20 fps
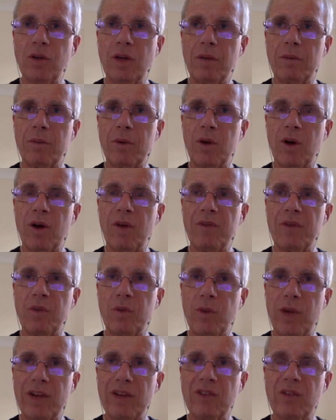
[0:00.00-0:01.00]
number of the
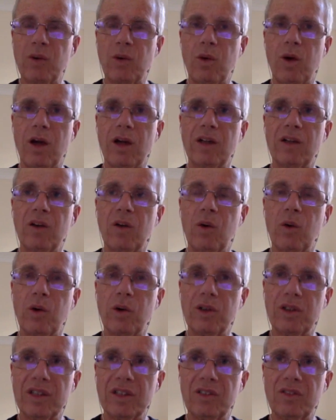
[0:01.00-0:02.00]
restaurant or
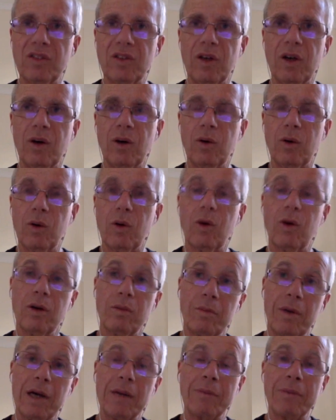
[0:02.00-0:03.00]
disco, or
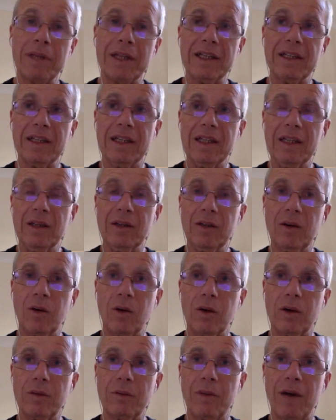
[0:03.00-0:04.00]
in my place,
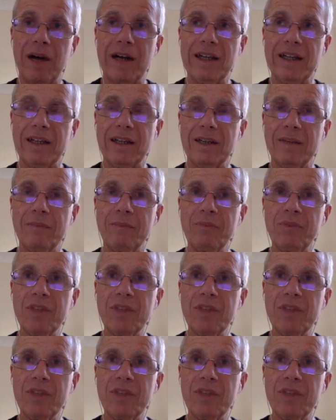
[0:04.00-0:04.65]
or in my